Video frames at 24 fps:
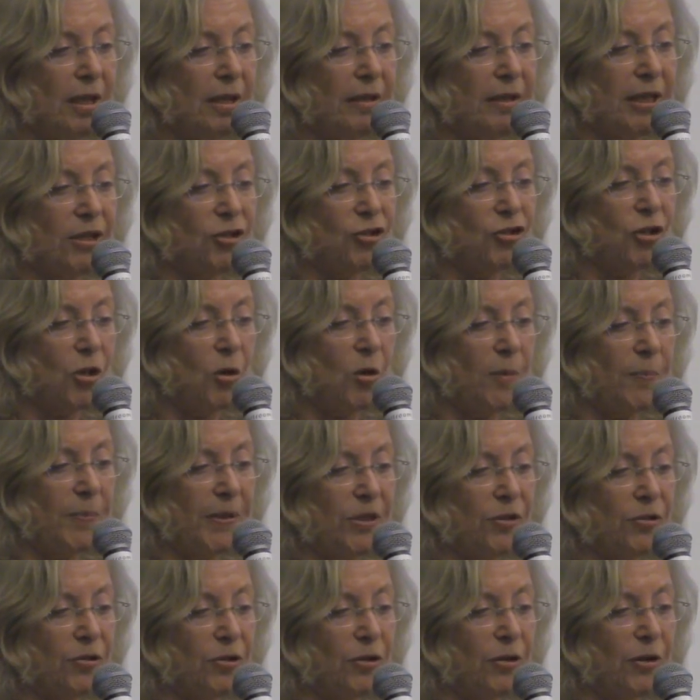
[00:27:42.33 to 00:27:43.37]
They show up in
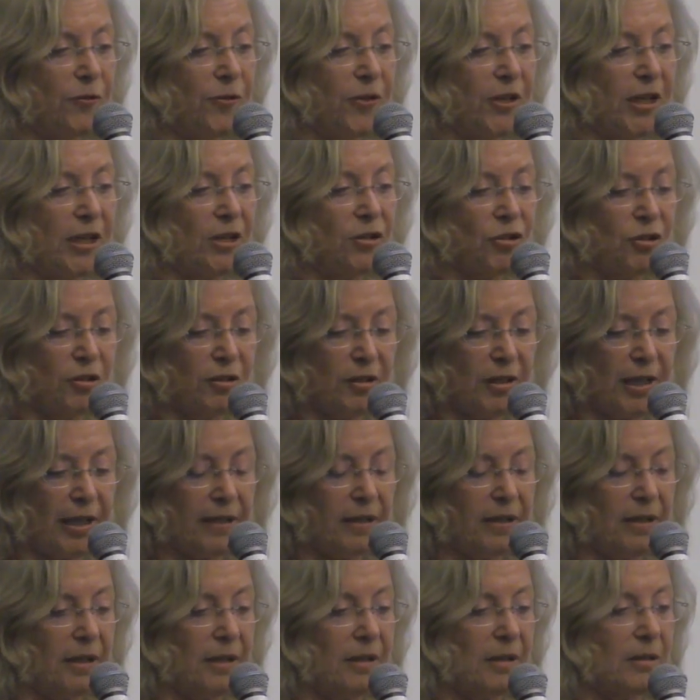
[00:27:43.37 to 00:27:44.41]
your notifications like
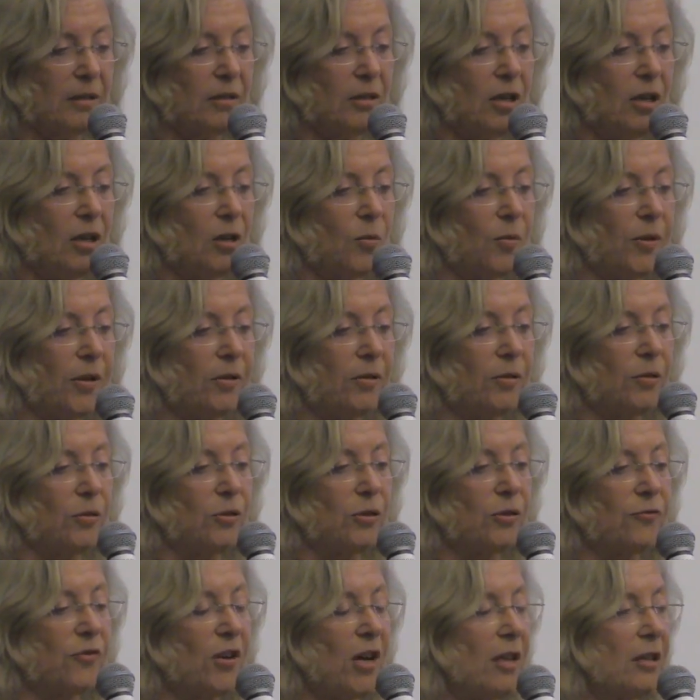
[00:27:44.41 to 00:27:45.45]
this, along with
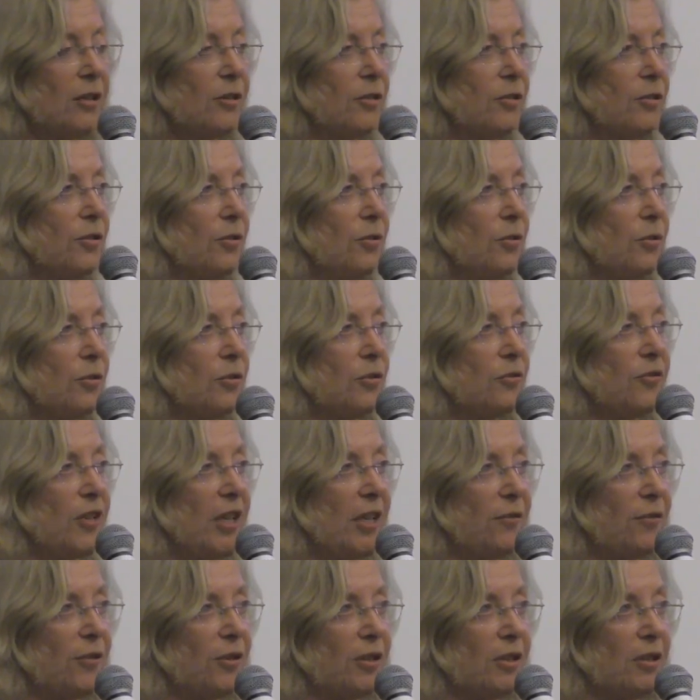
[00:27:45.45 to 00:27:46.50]
who's followed you, who's
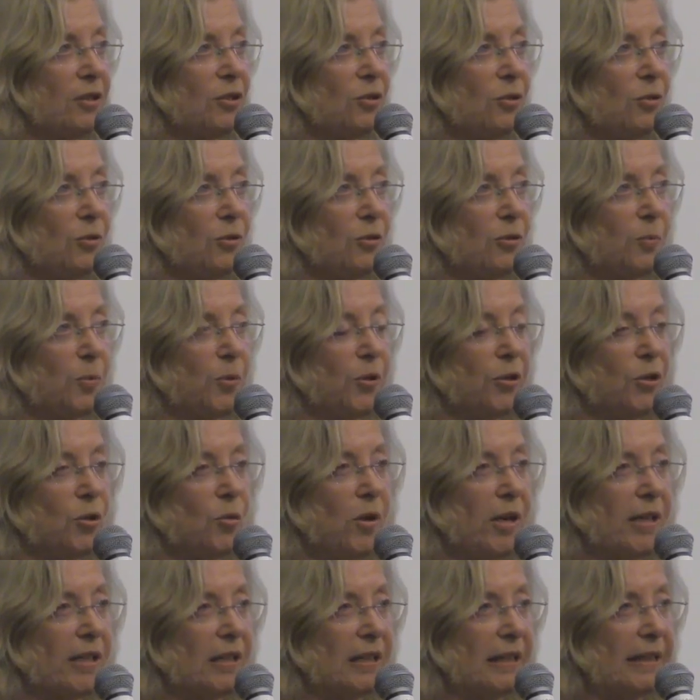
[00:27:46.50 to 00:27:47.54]
favorited you, who's put you
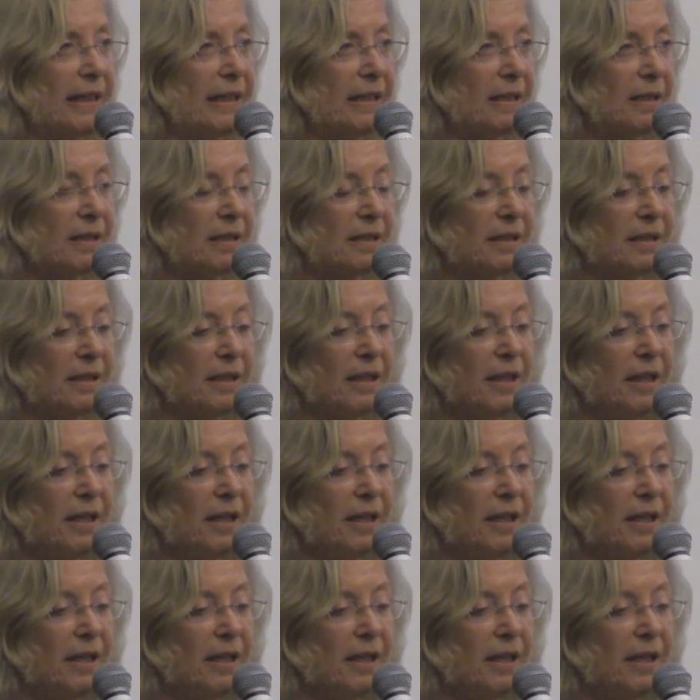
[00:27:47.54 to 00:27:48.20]
on a list.